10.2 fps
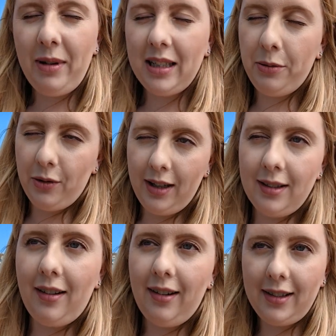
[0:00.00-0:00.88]
I mean, to be
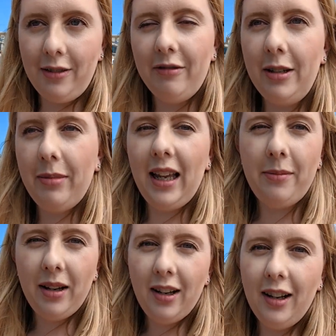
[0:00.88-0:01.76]
honest, I don't really
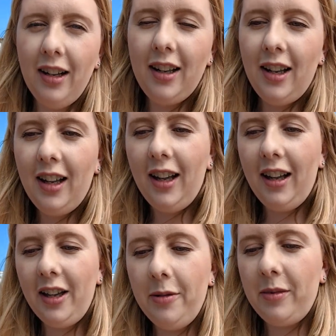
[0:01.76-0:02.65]
blame her
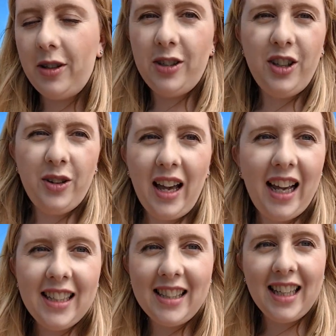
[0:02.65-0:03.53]
because the
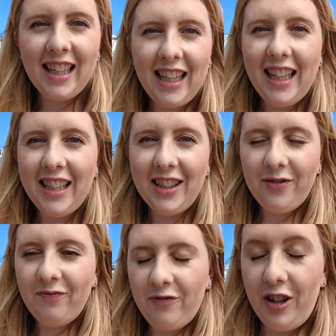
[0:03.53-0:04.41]
UK sea is
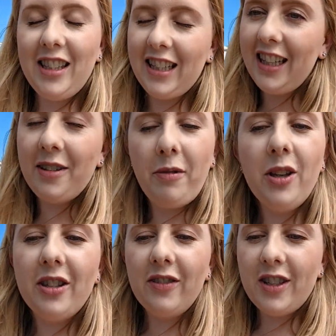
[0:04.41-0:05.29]
freezing
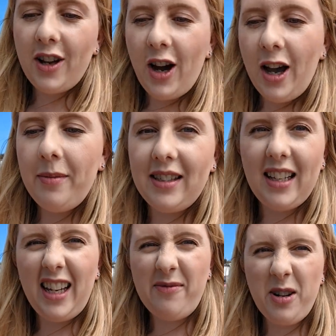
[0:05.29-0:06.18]
most of the time. I'd
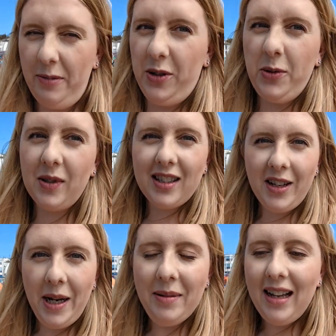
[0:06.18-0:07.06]
say pretty much all the
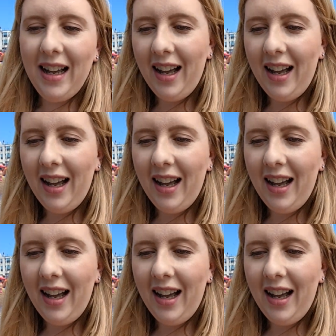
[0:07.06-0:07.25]
time.